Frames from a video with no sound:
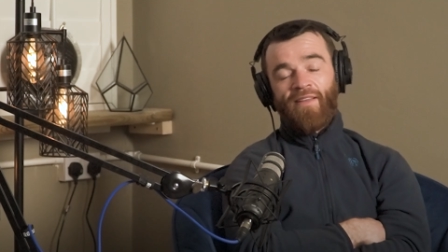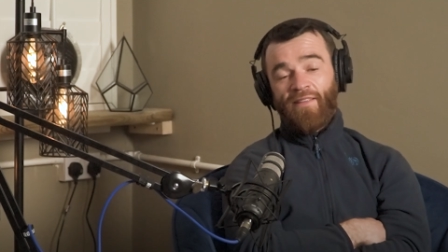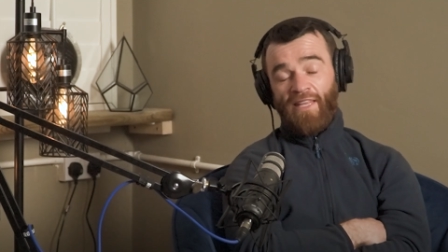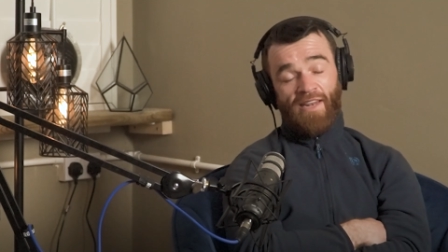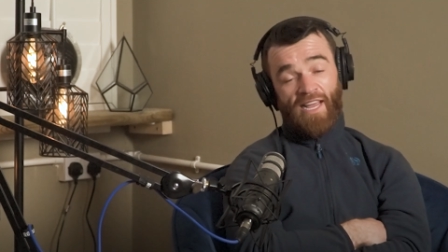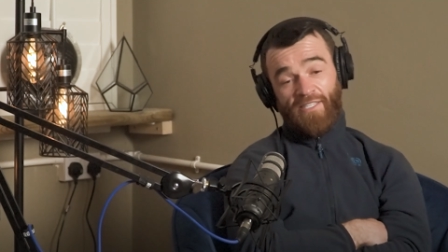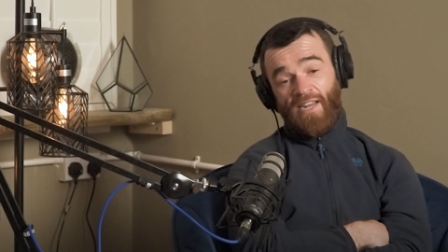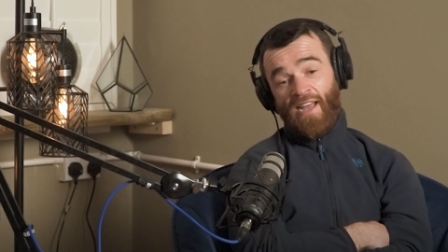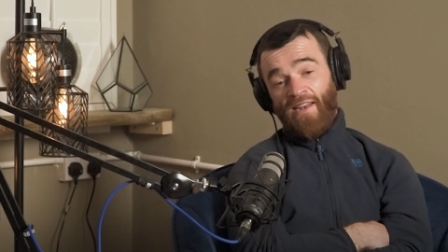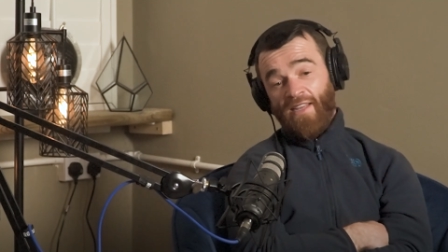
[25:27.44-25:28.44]
then the last
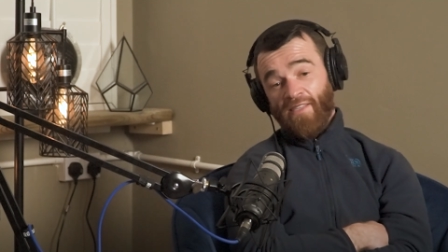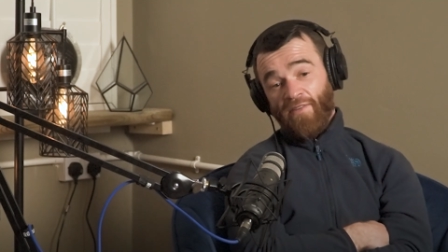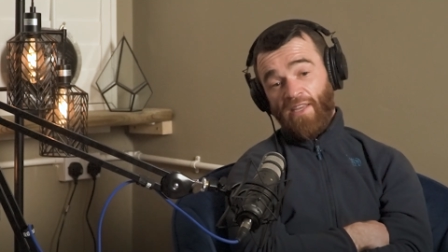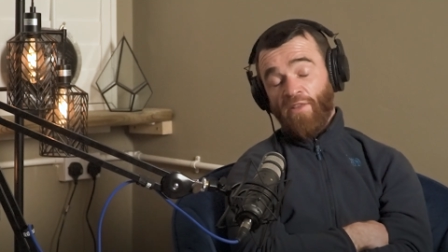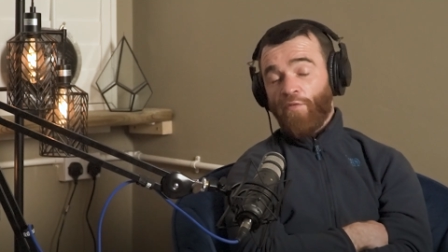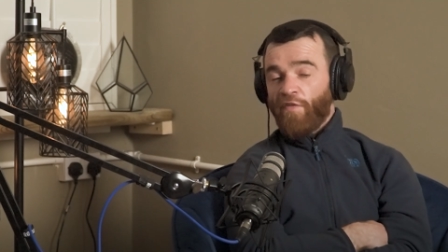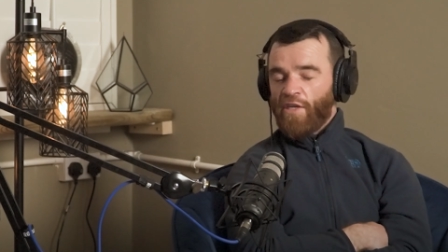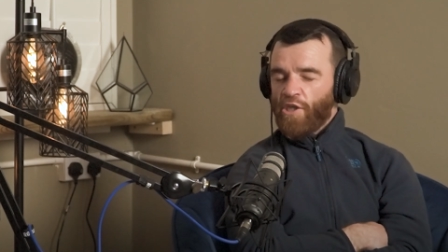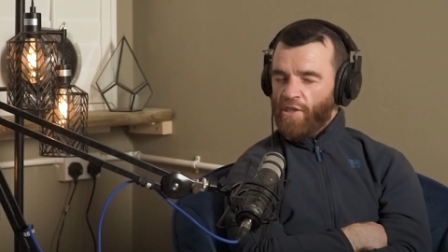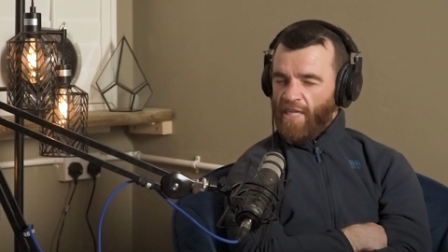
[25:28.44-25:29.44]
round, lads, I ended up
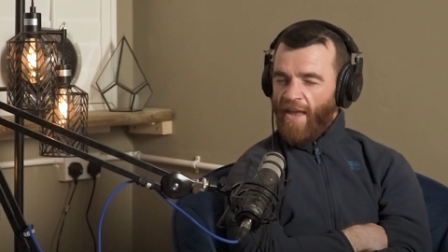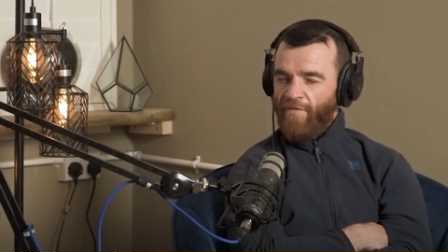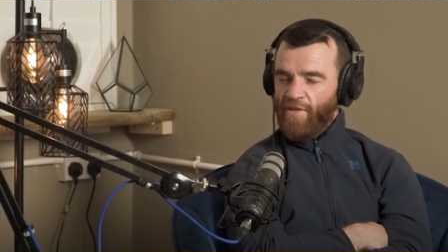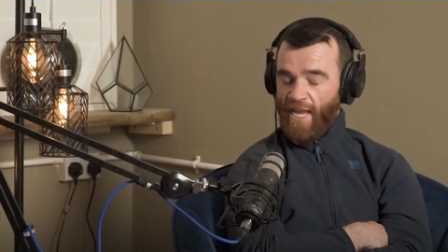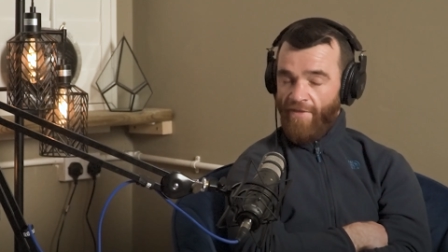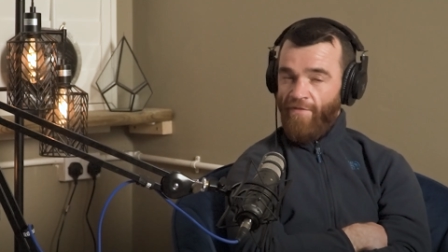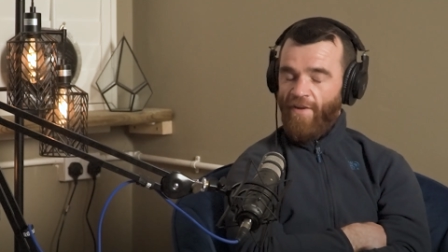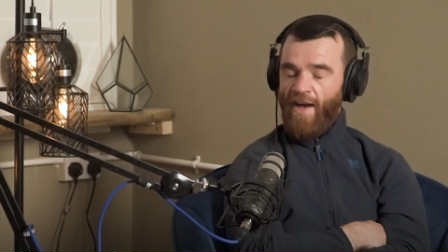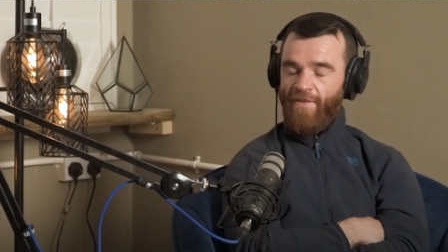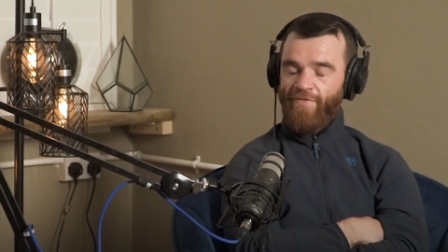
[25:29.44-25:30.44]
finishing
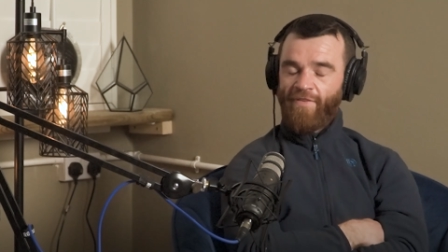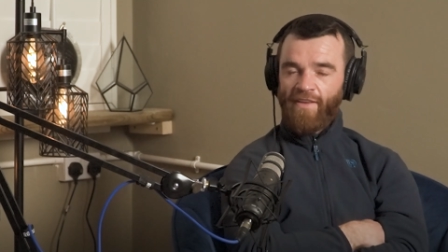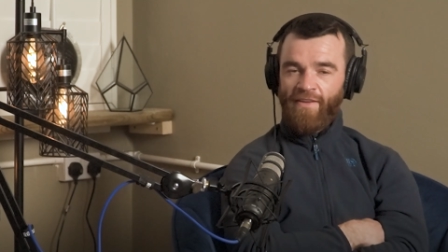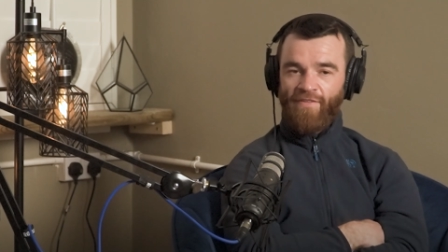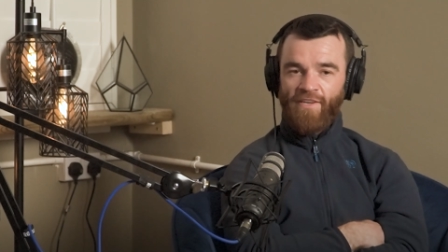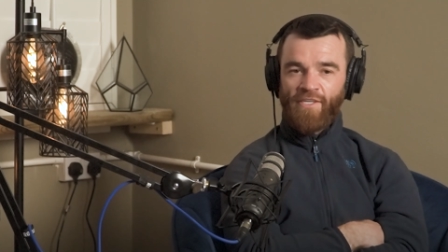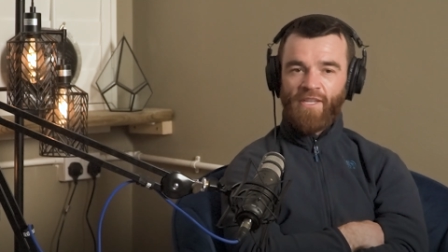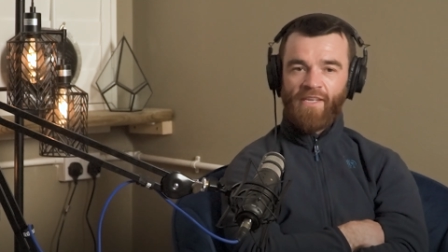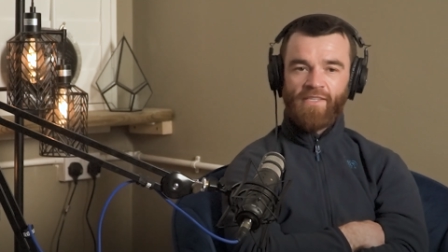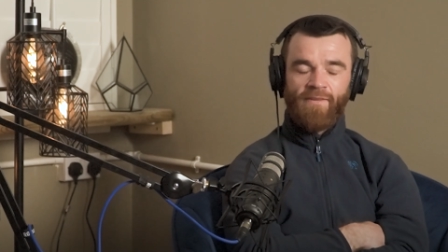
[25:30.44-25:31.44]
10-5. It finished,
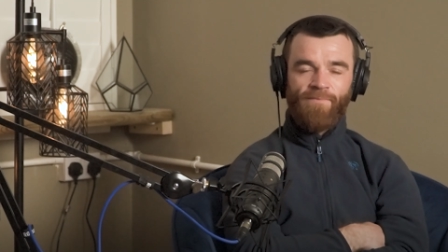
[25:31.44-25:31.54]
lad.